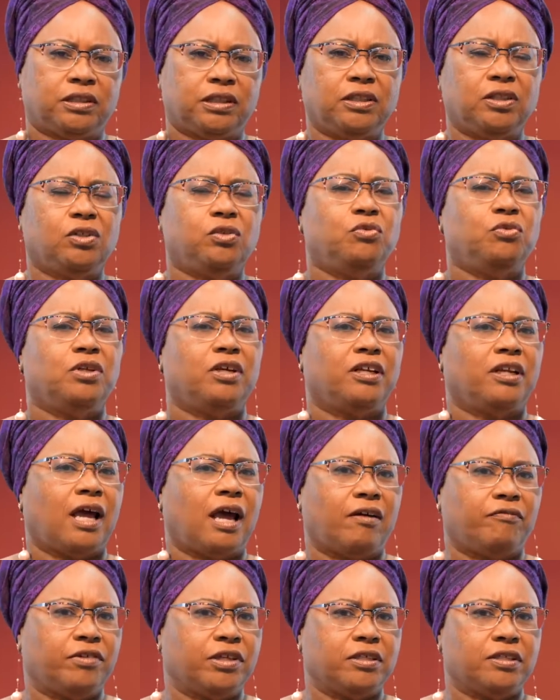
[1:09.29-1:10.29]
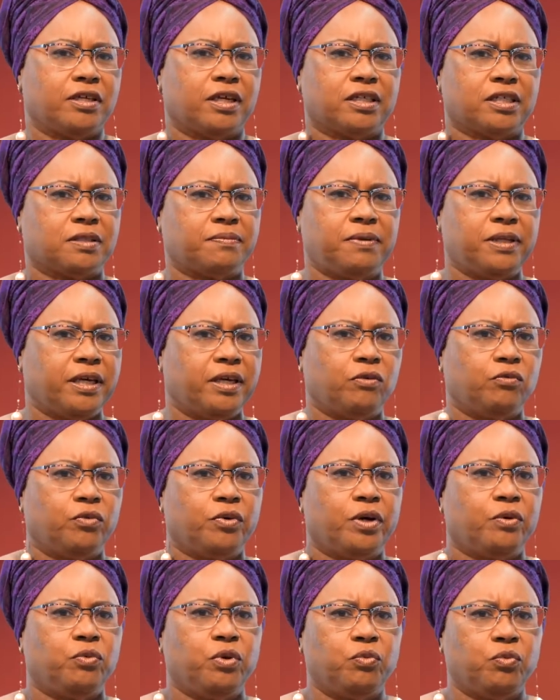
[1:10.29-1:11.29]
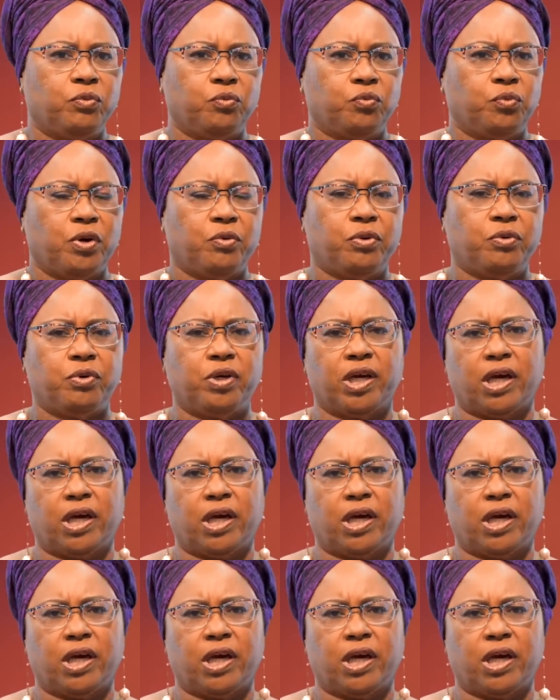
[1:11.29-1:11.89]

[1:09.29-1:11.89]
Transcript: included having to explain where we were